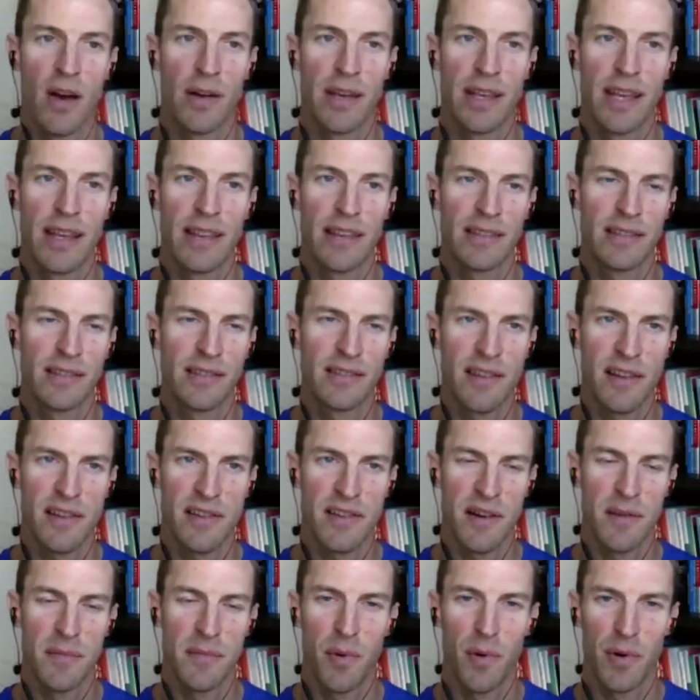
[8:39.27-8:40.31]
again, this is such
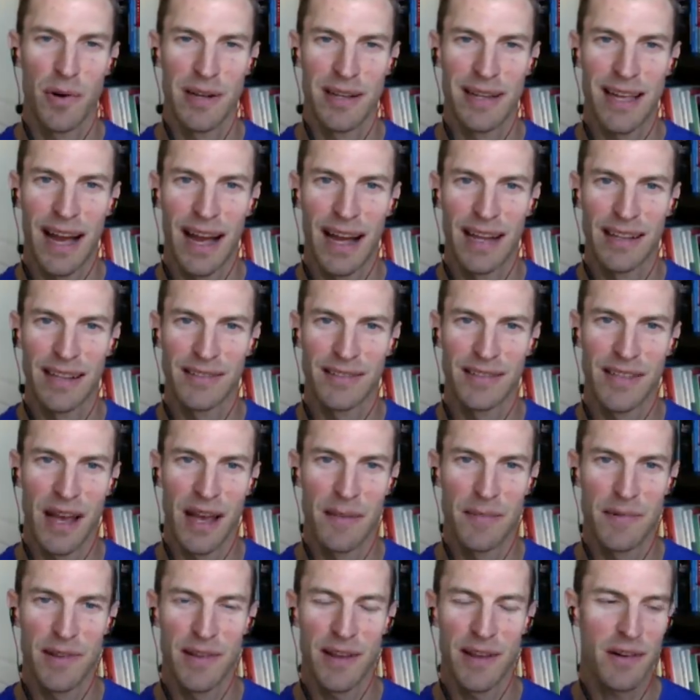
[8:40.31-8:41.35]
an important
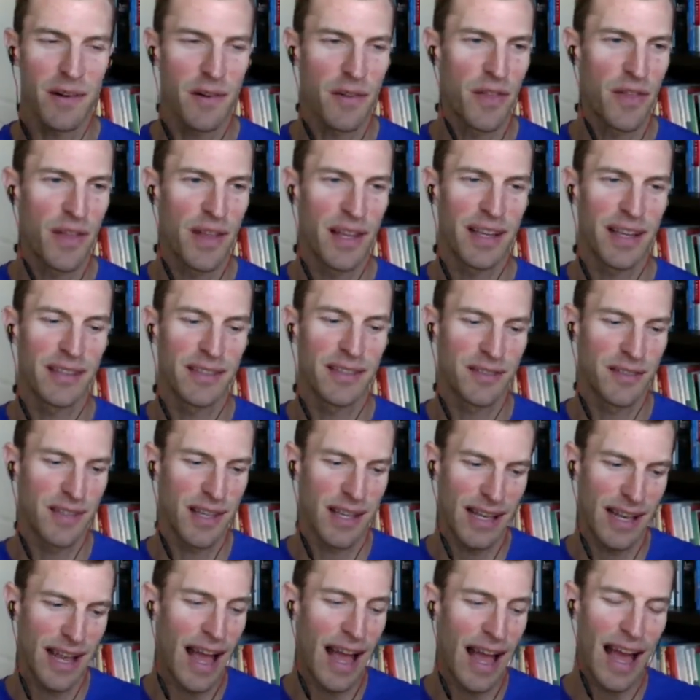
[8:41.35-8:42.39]
concept. And there are things
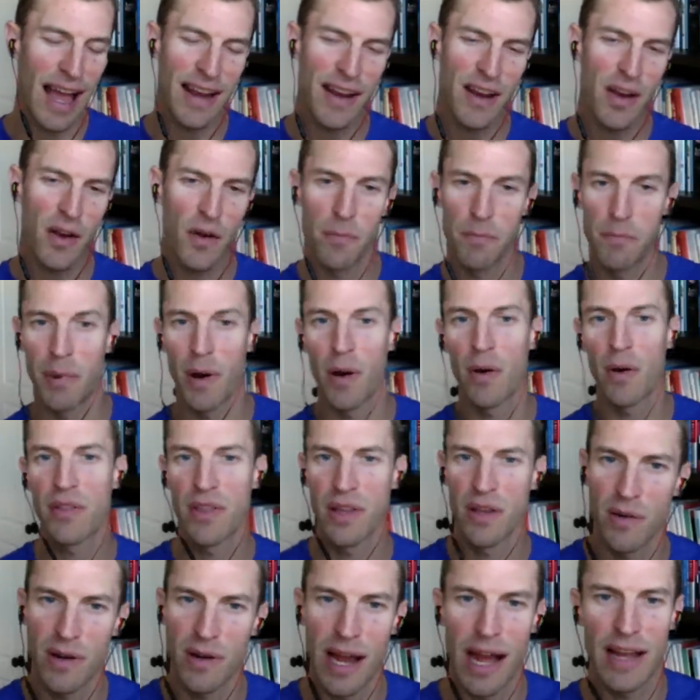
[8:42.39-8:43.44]
that I, I, know both
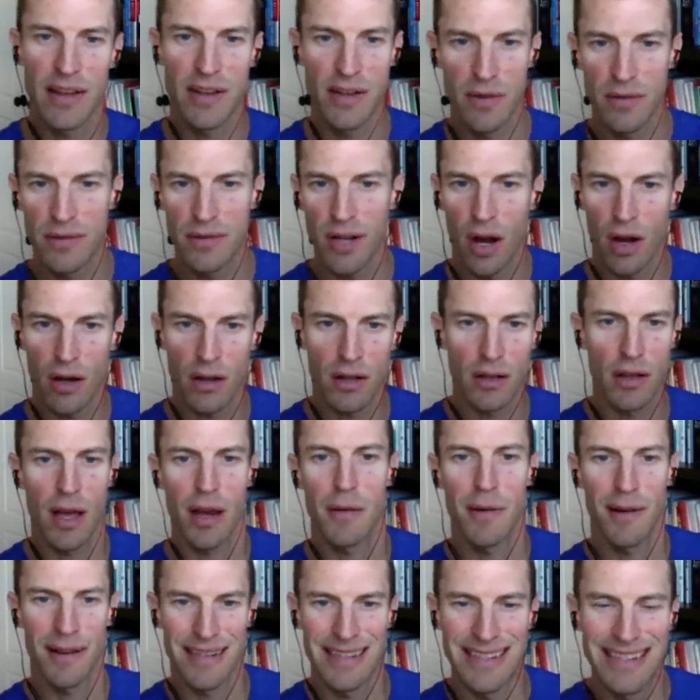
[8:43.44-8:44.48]
you and I do talk a lot
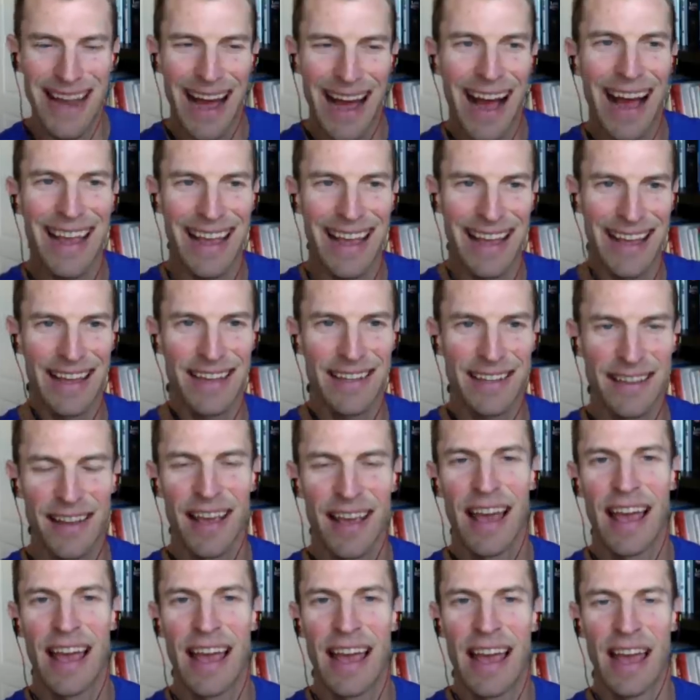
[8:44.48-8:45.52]
about diet
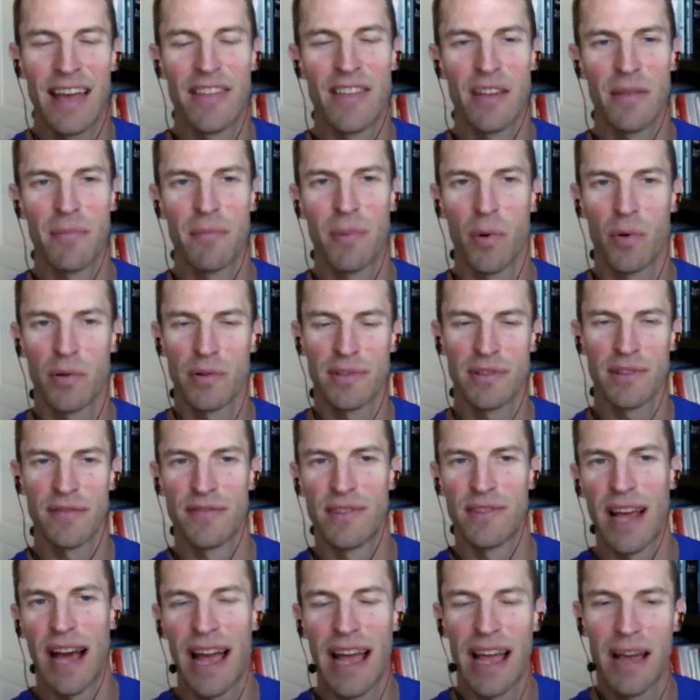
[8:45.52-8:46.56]
and the importance
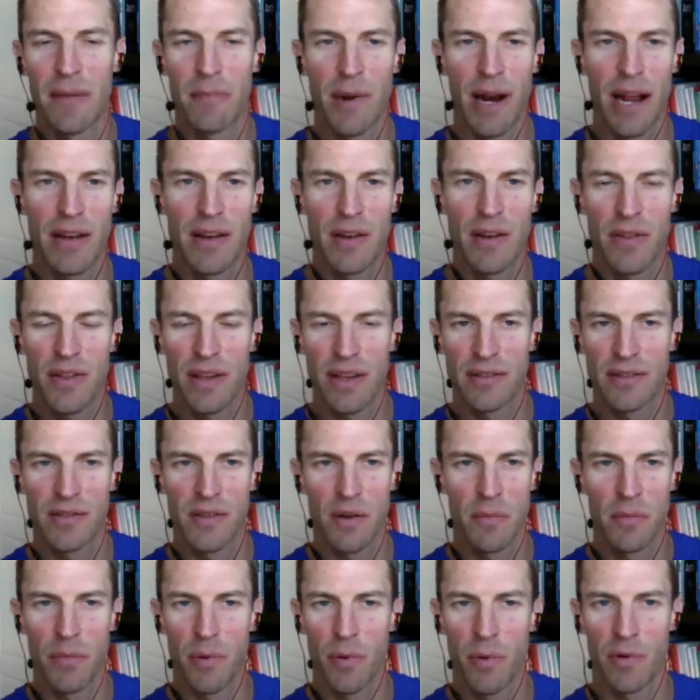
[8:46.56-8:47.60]
of diet, but I do think it's
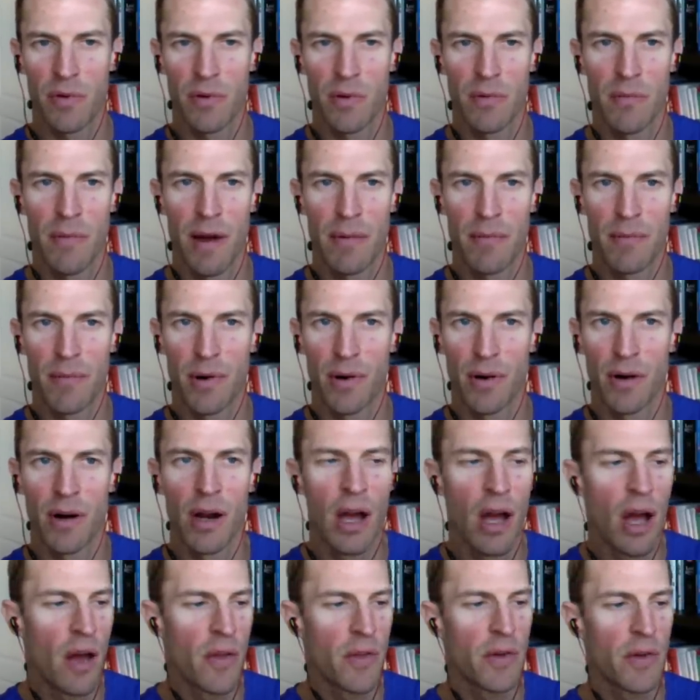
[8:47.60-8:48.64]
so important to remember
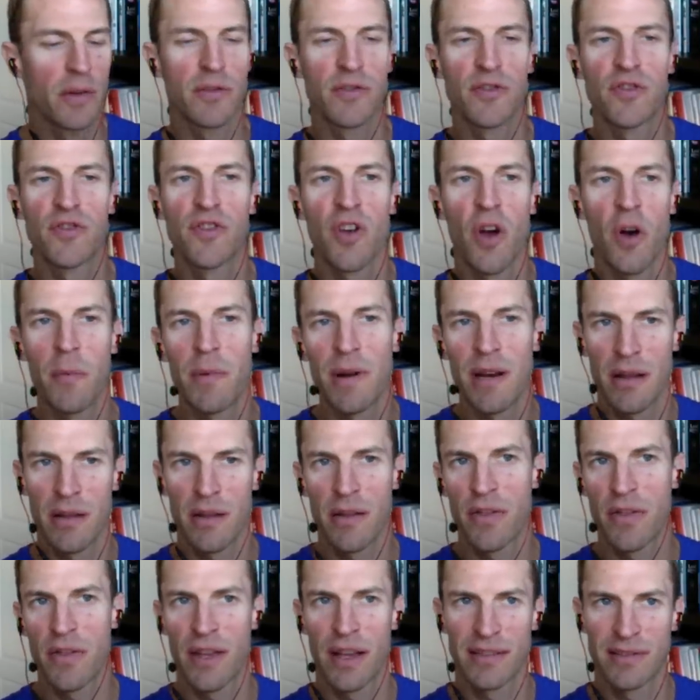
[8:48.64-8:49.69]
there are so many
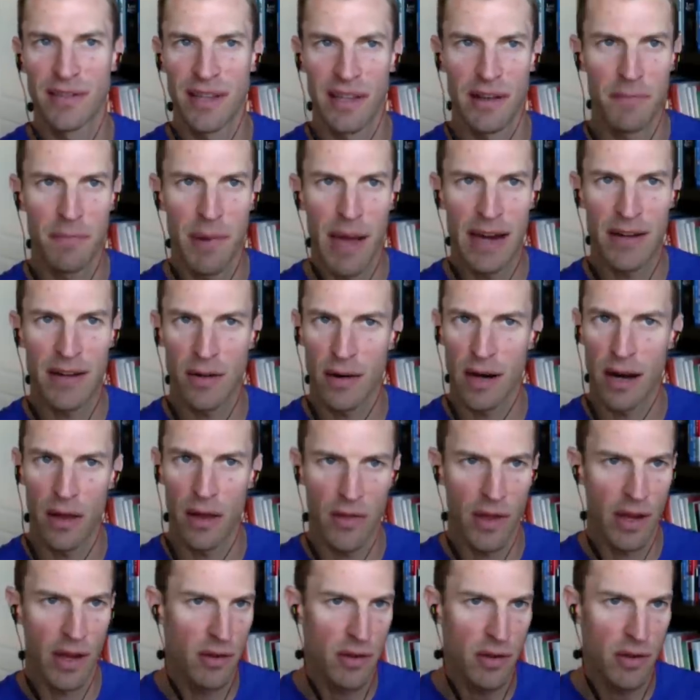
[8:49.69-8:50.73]
other things that impact our health.
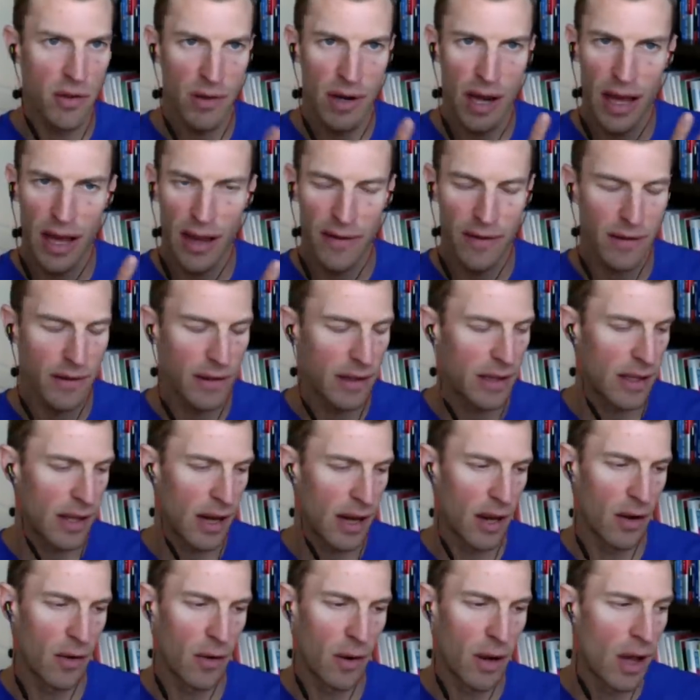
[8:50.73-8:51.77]
I know you and I, you
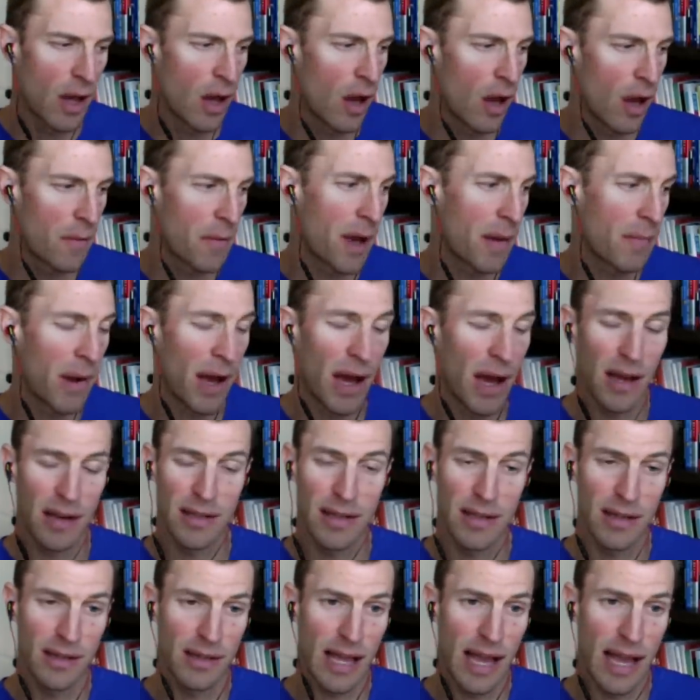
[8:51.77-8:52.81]
know, on my
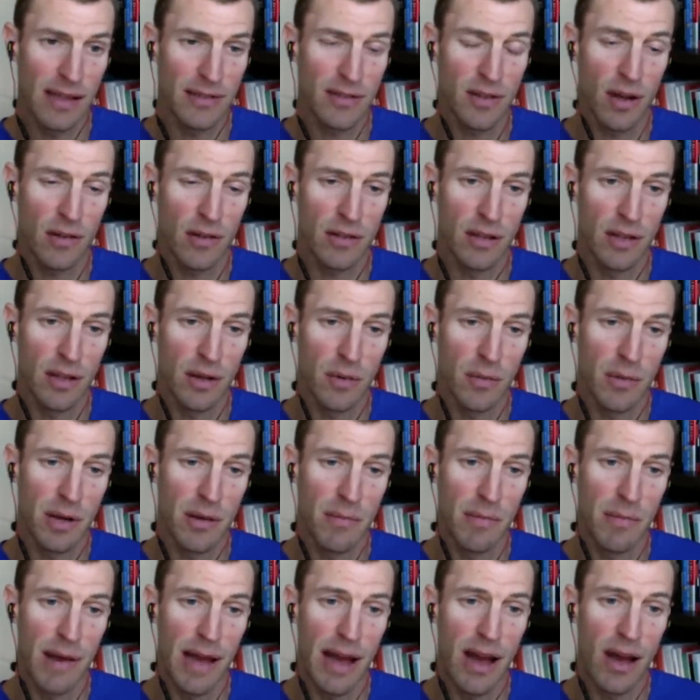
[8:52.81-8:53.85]
podcast talked a little bit
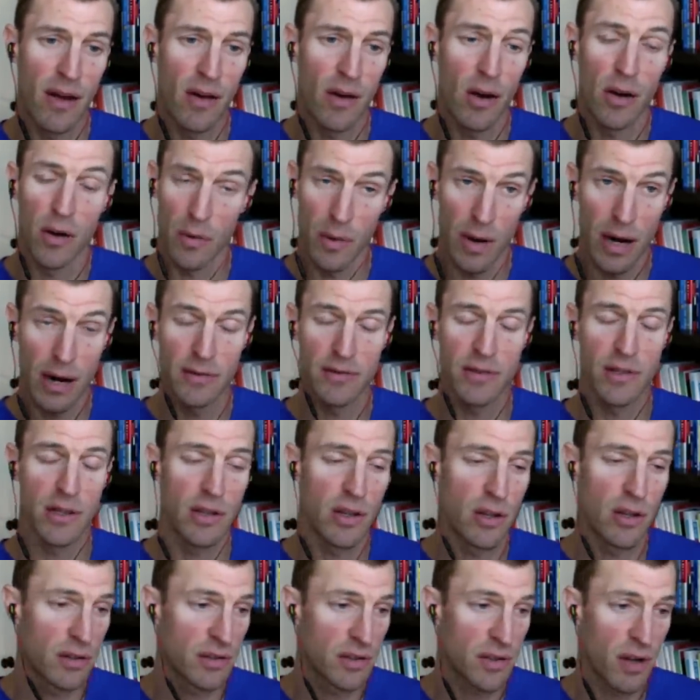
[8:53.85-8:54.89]
about, or when I was on
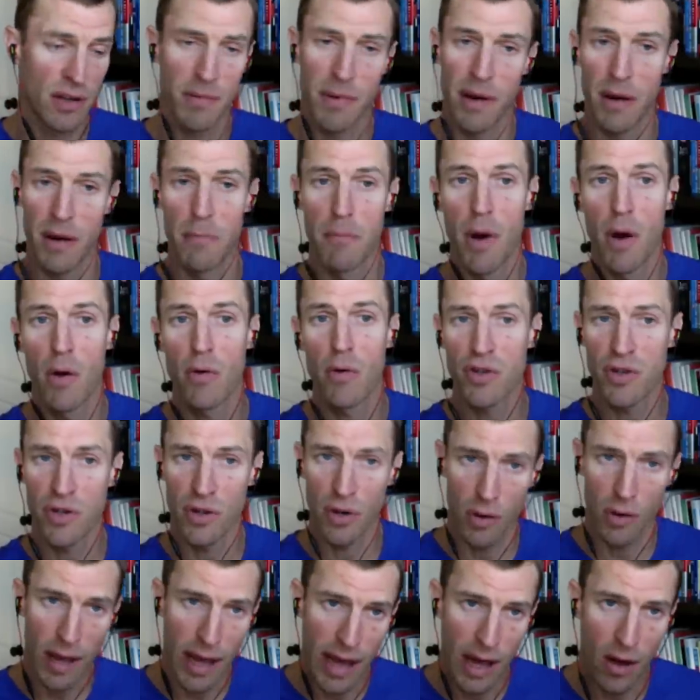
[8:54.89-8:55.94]
yours, talked about
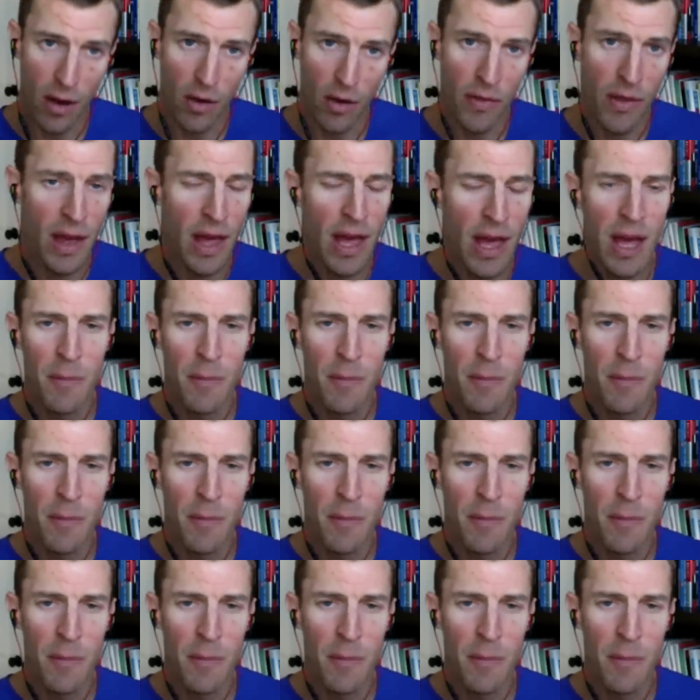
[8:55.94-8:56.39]
emotional health.